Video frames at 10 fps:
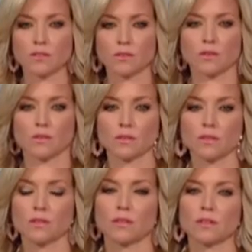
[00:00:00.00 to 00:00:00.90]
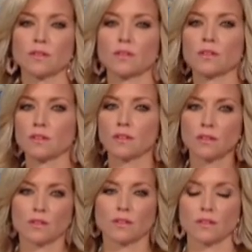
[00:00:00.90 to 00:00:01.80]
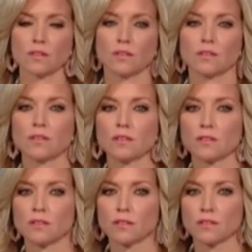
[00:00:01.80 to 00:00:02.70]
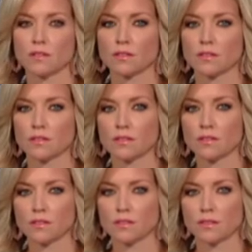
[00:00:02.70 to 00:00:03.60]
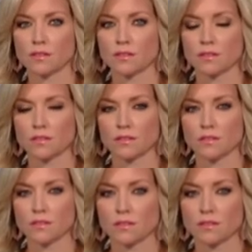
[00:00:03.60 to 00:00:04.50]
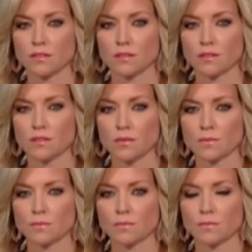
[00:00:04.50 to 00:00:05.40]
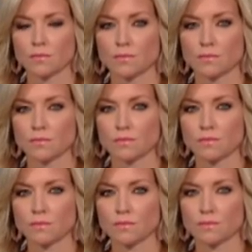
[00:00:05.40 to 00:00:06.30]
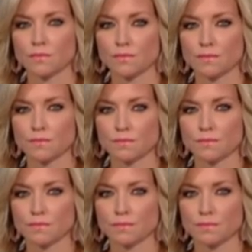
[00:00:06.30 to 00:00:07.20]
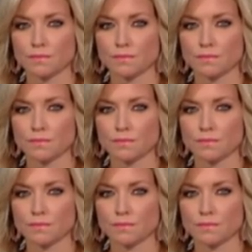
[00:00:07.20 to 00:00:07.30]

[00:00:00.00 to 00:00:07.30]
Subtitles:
No words are spoken by the person on screen.